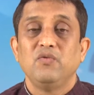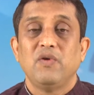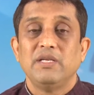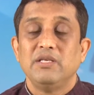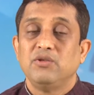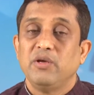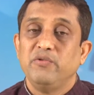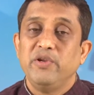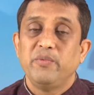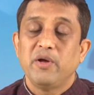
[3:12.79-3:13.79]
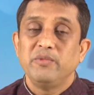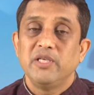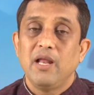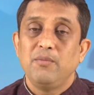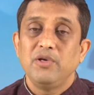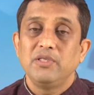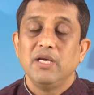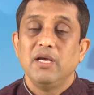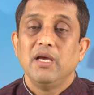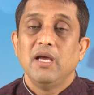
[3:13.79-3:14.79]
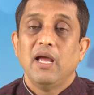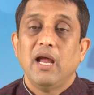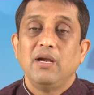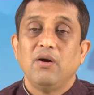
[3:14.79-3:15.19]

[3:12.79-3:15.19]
One is the uniform syllabus and